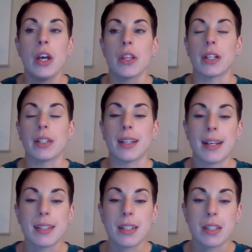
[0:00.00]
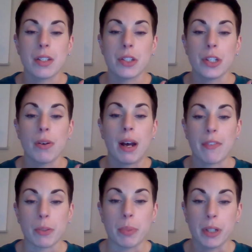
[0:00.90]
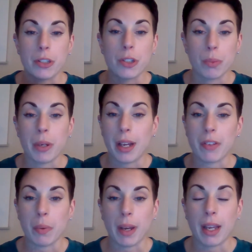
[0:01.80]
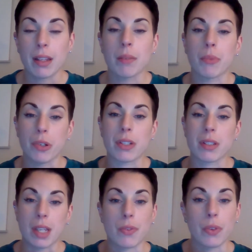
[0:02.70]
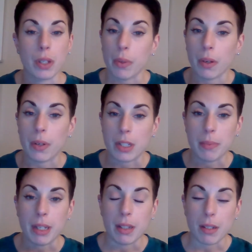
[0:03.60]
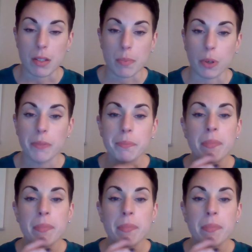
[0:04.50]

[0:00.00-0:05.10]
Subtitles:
The less distance you have to push super heavy weight, the more successful you are going to be in this sport.